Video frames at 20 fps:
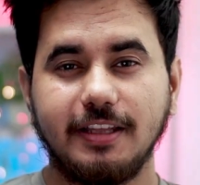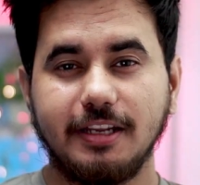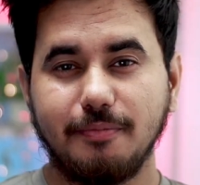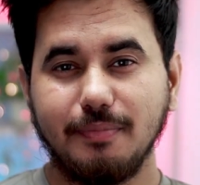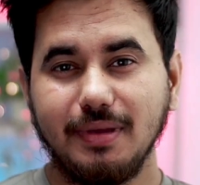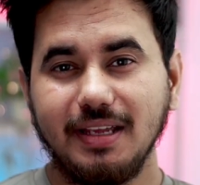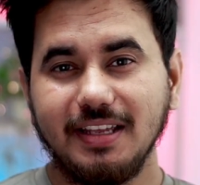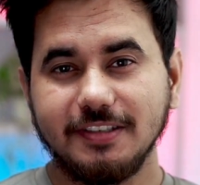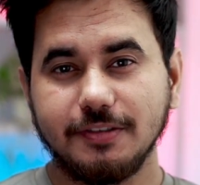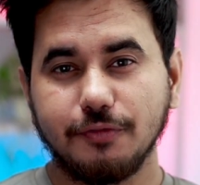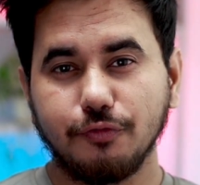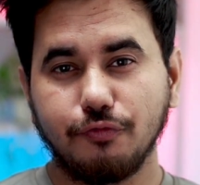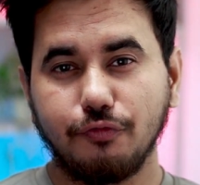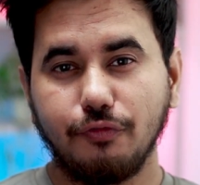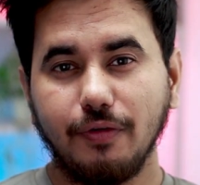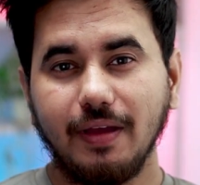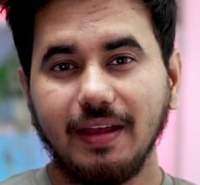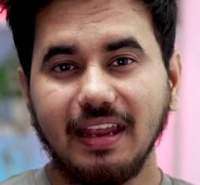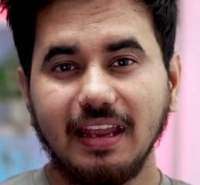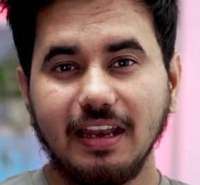That means
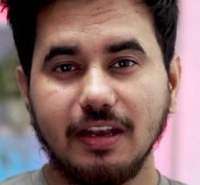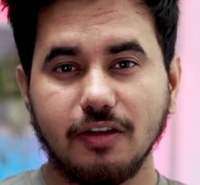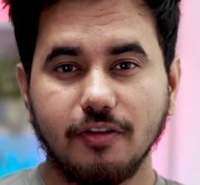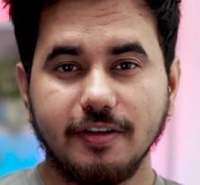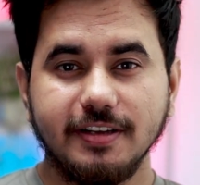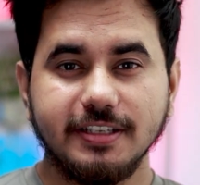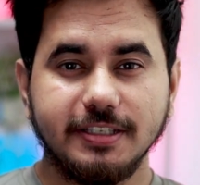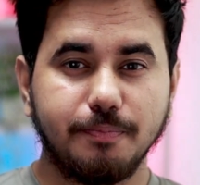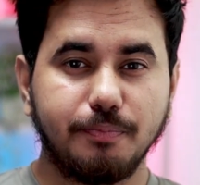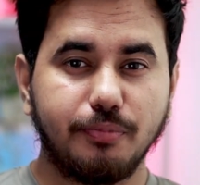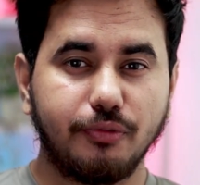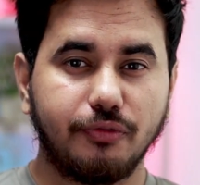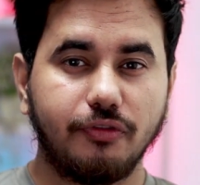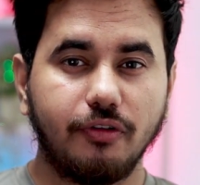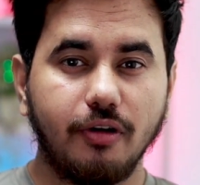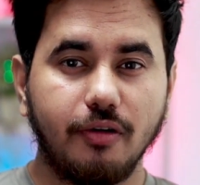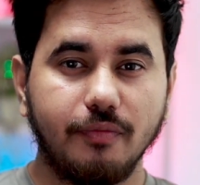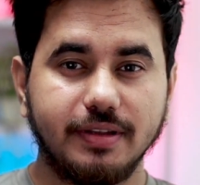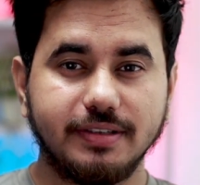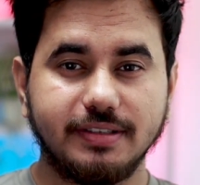very noisy
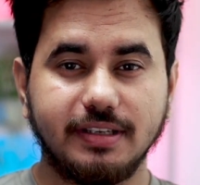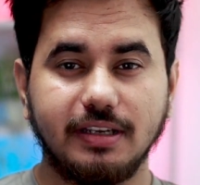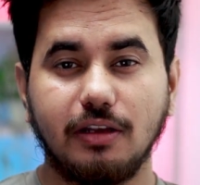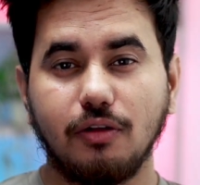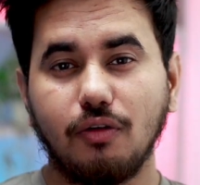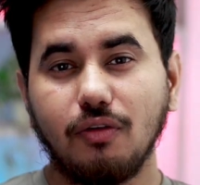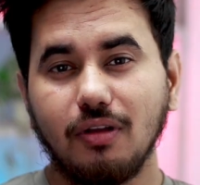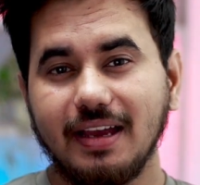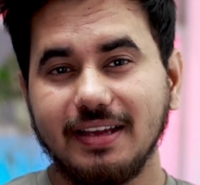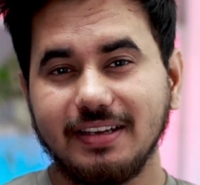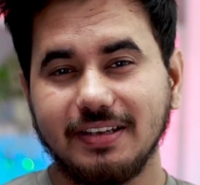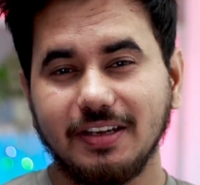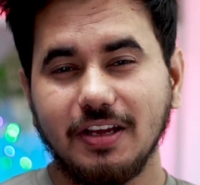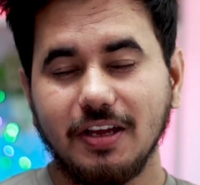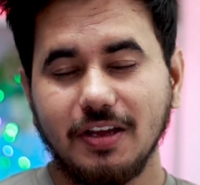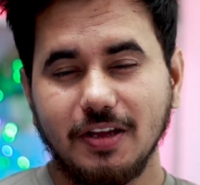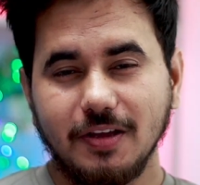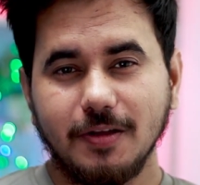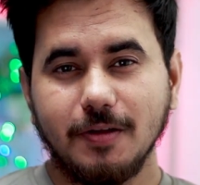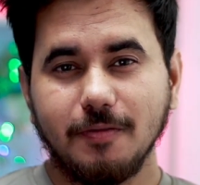performance in low light,
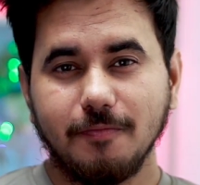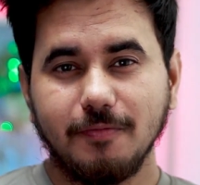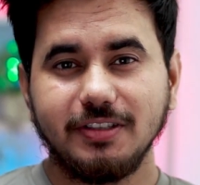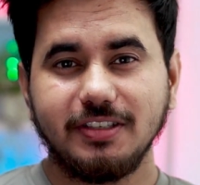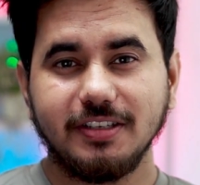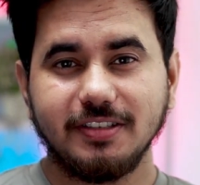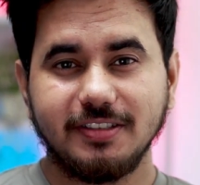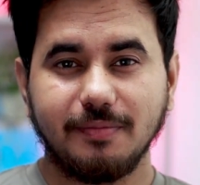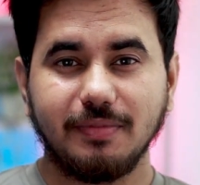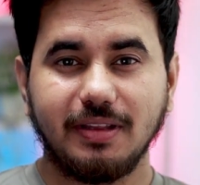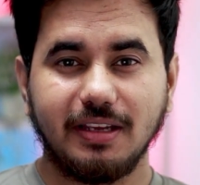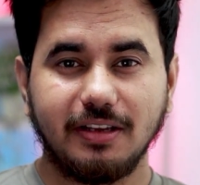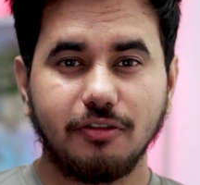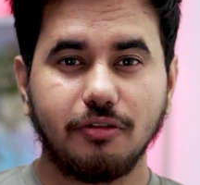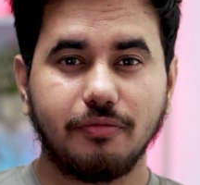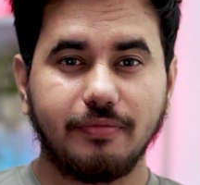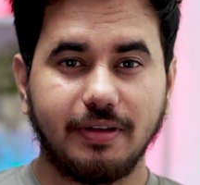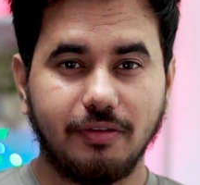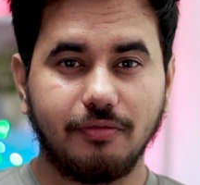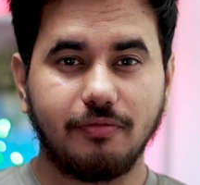which is something
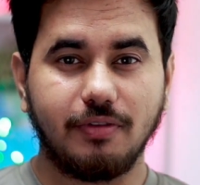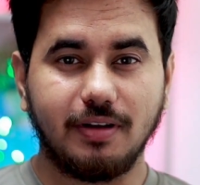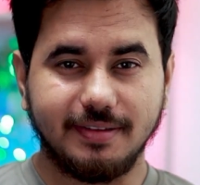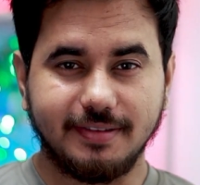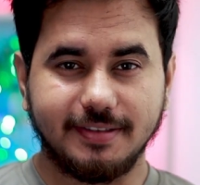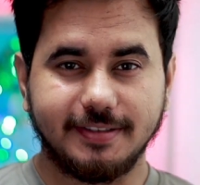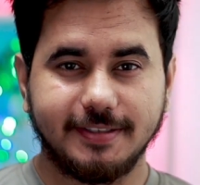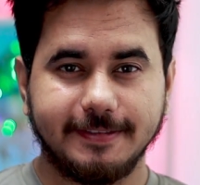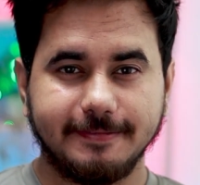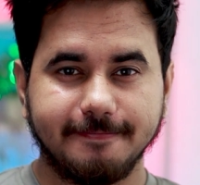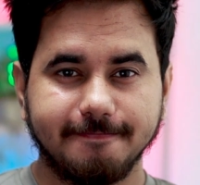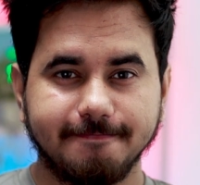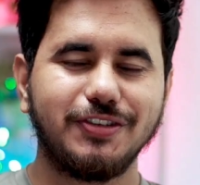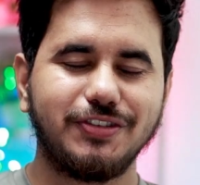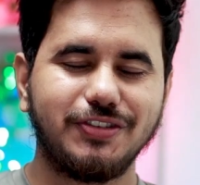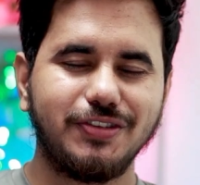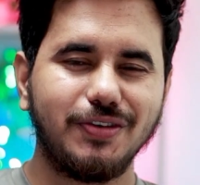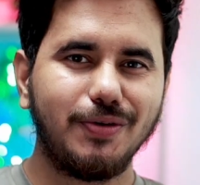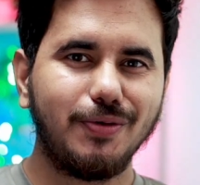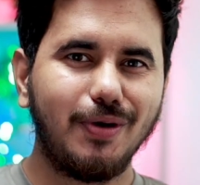nobody wants.
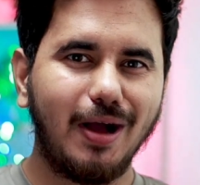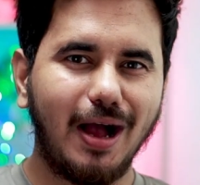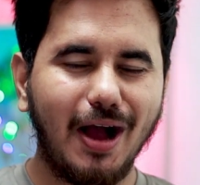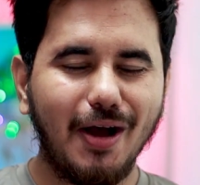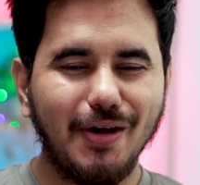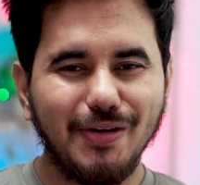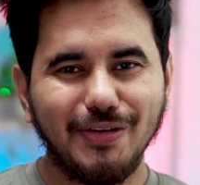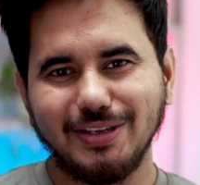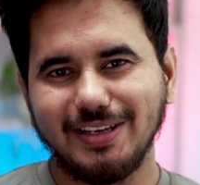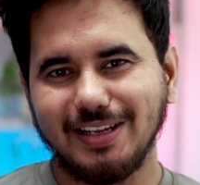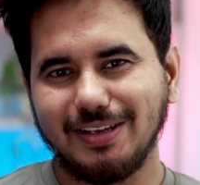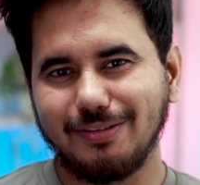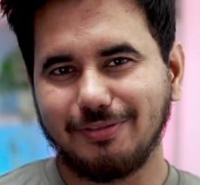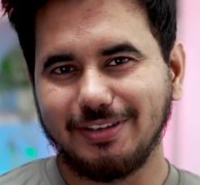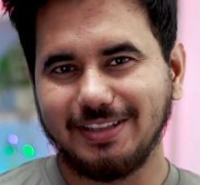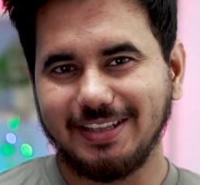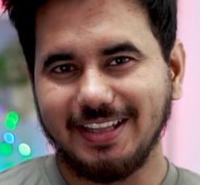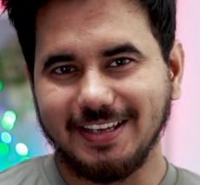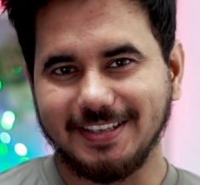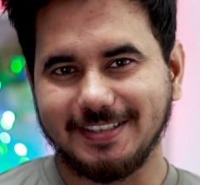So how do they deal
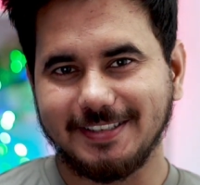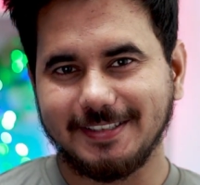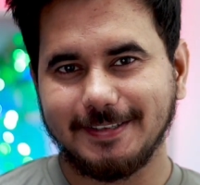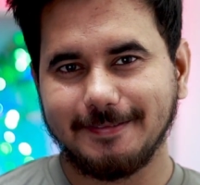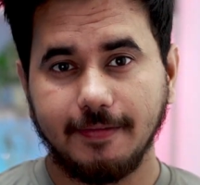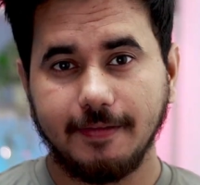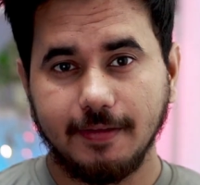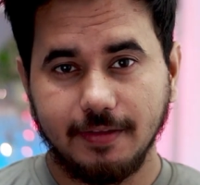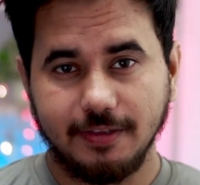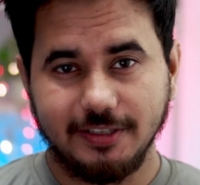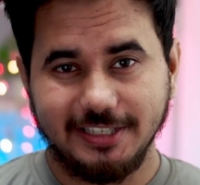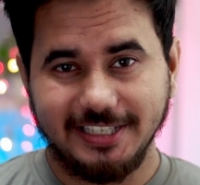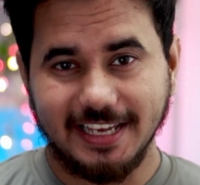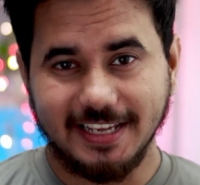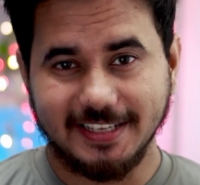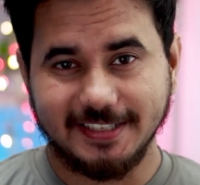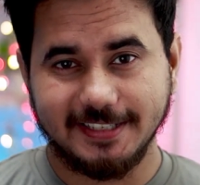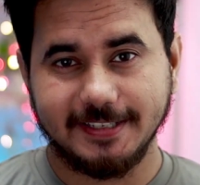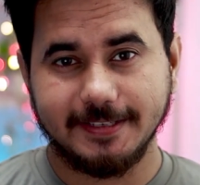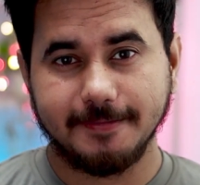with this?
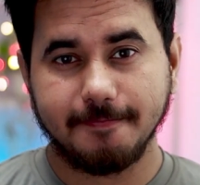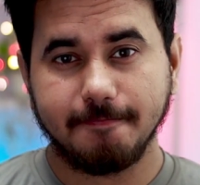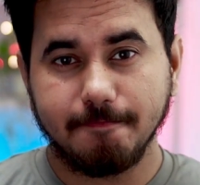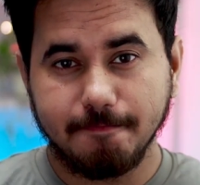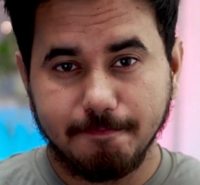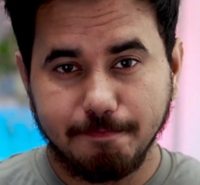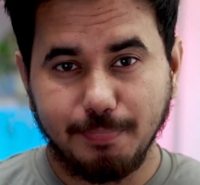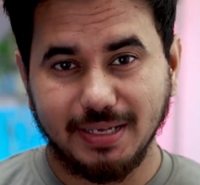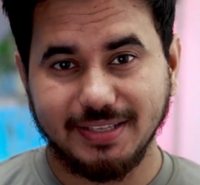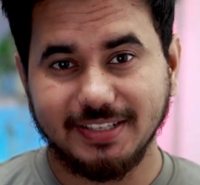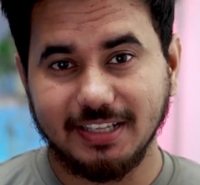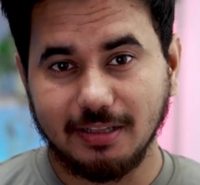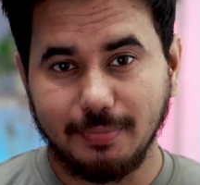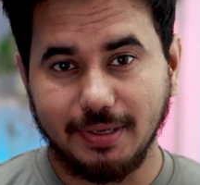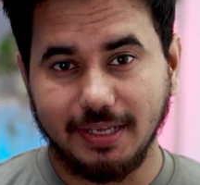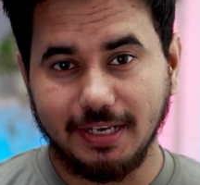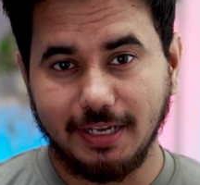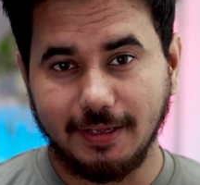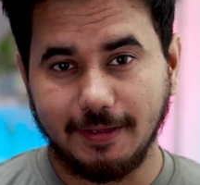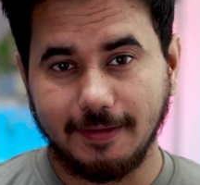Yes, pixel
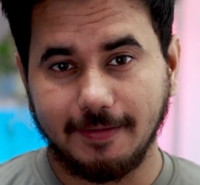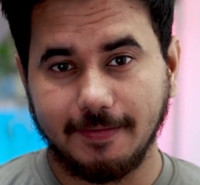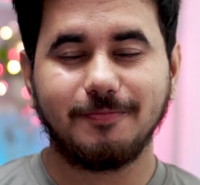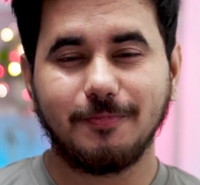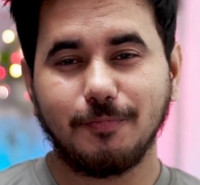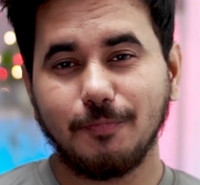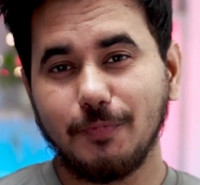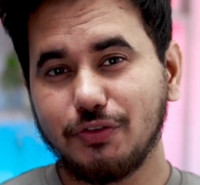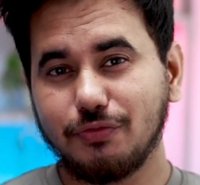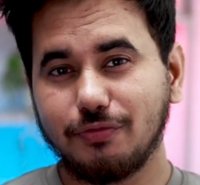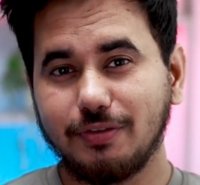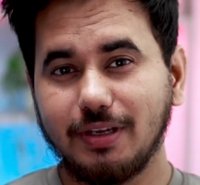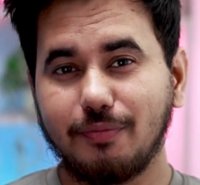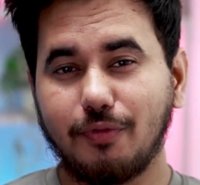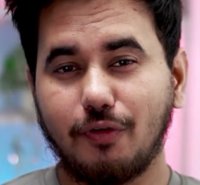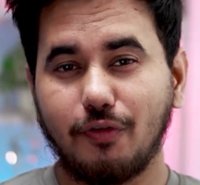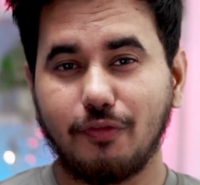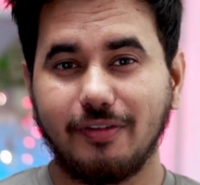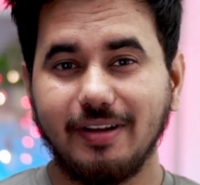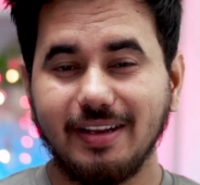binning, which we
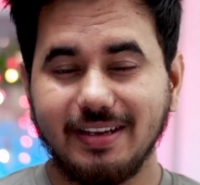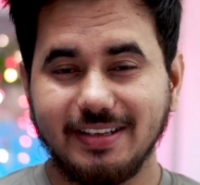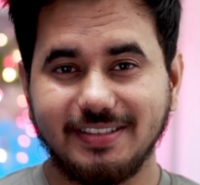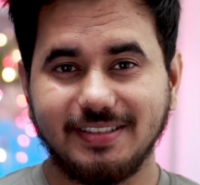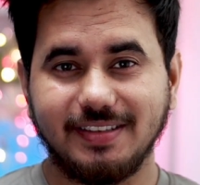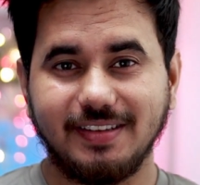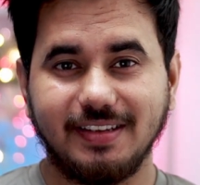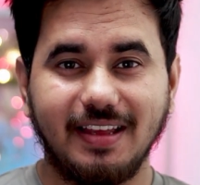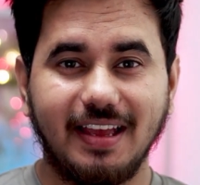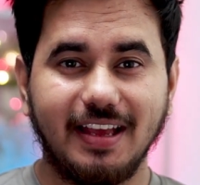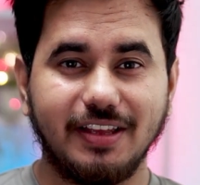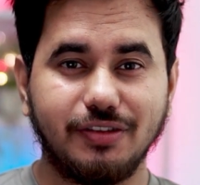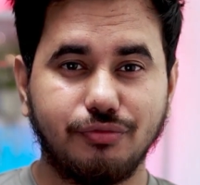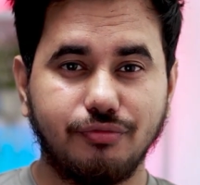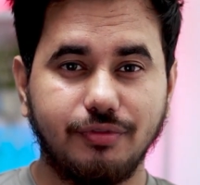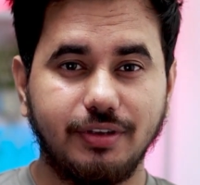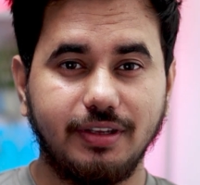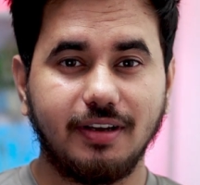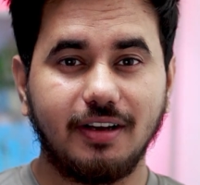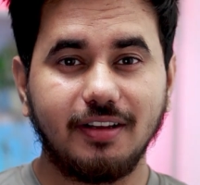have already seen in
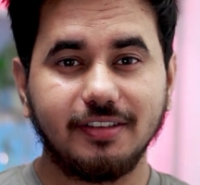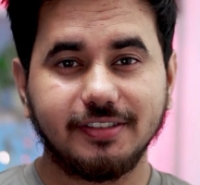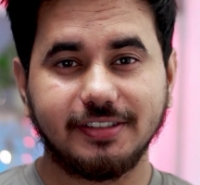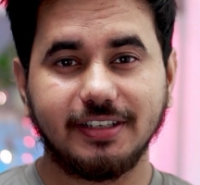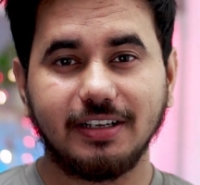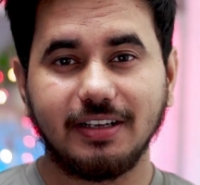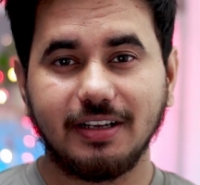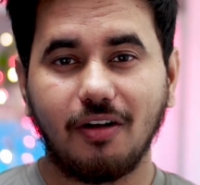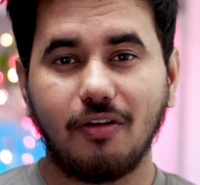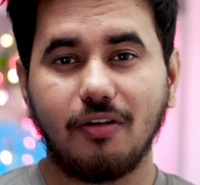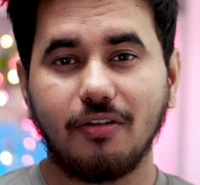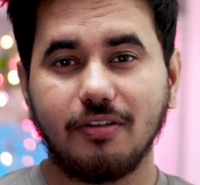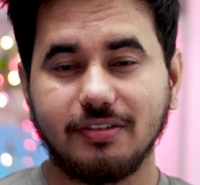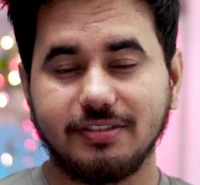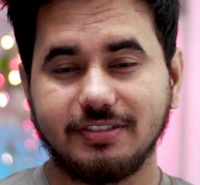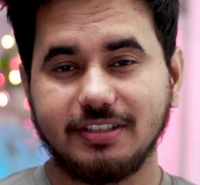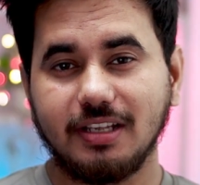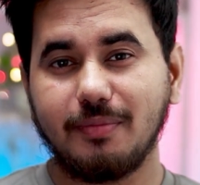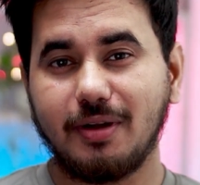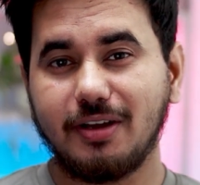S20 Ultra
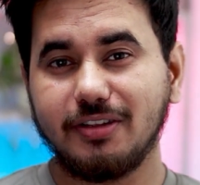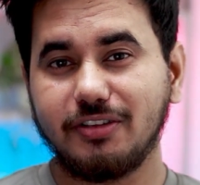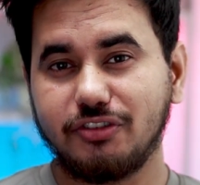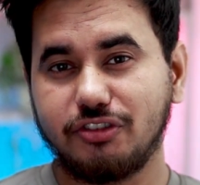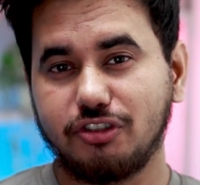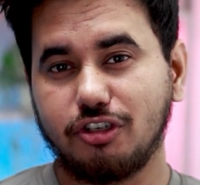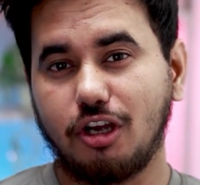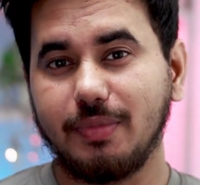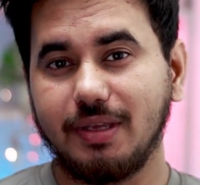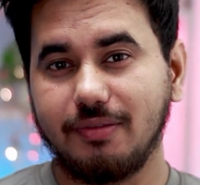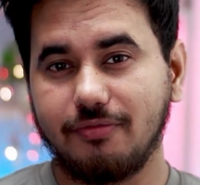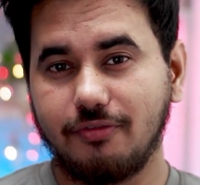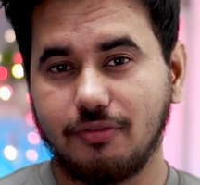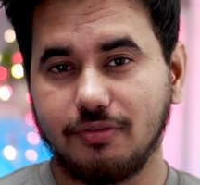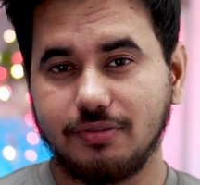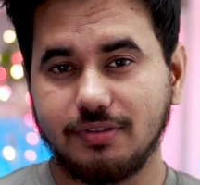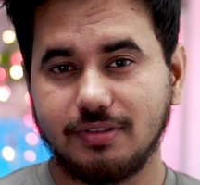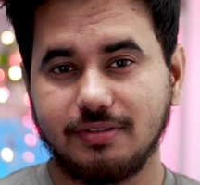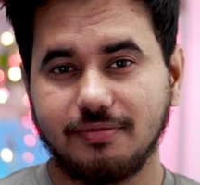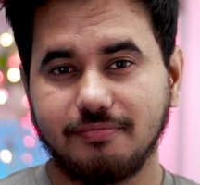or some other Xiaomi
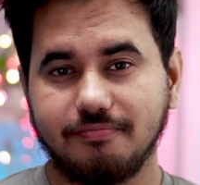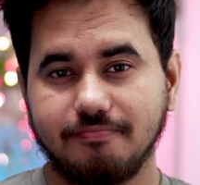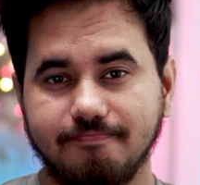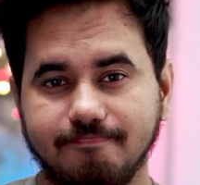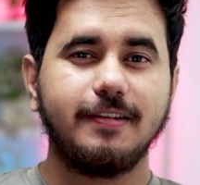phones.